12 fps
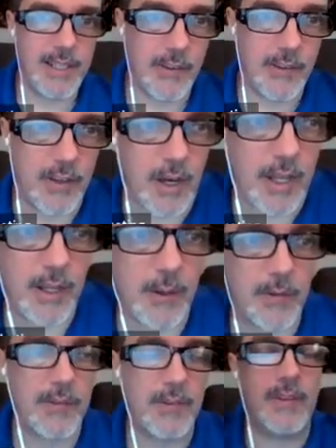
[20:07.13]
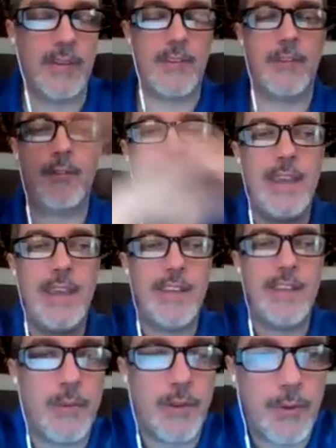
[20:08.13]
Details and callouts. This is
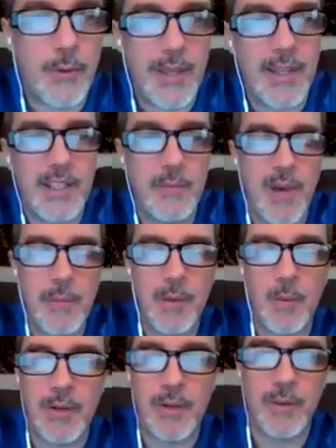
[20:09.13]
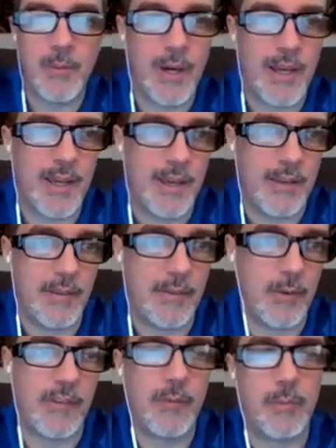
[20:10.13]
phase number 3. And you might be wondering why I
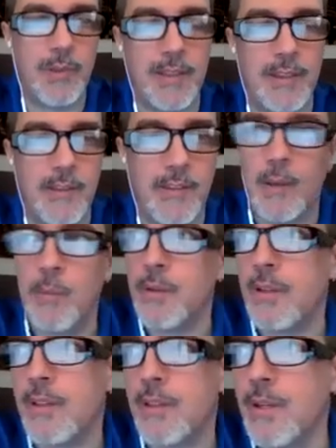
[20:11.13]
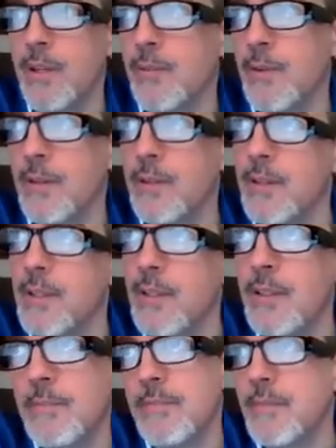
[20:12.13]
sort of split this up into 3 different,
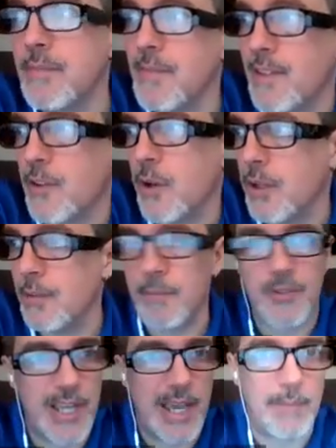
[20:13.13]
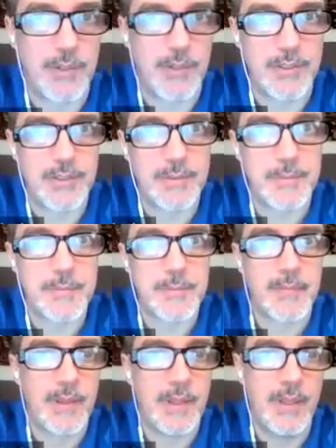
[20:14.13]
let's call them chapters.
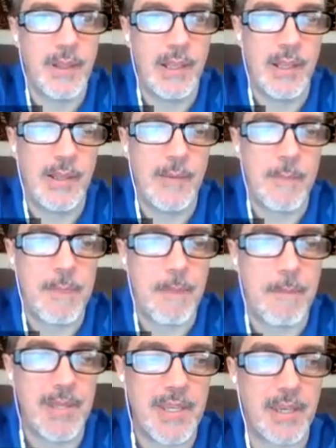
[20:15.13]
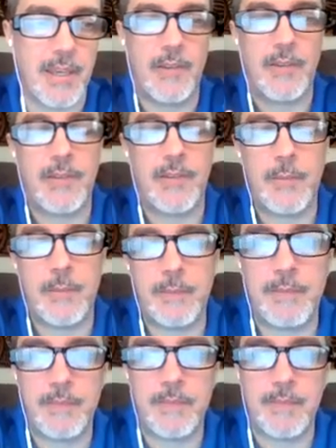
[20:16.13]
Because
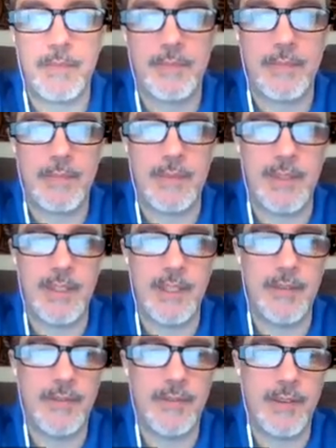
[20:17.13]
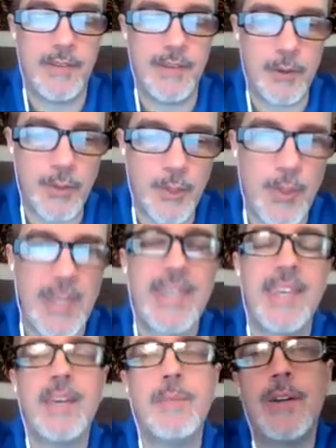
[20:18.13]
if you're
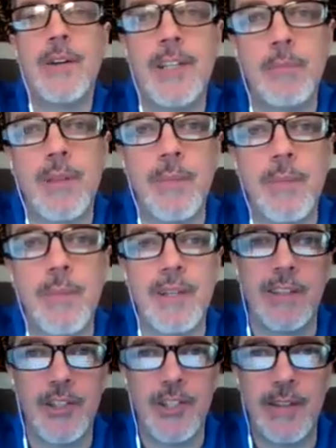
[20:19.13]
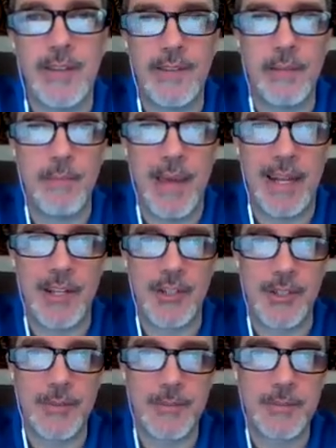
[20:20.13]
thinking about implementing the Sheet Set
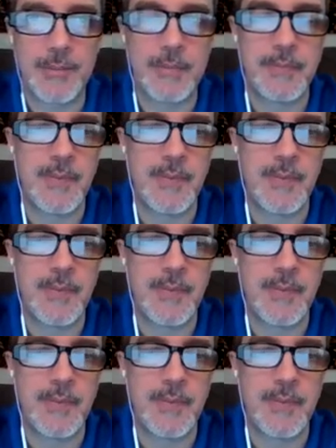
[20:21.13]
Manager,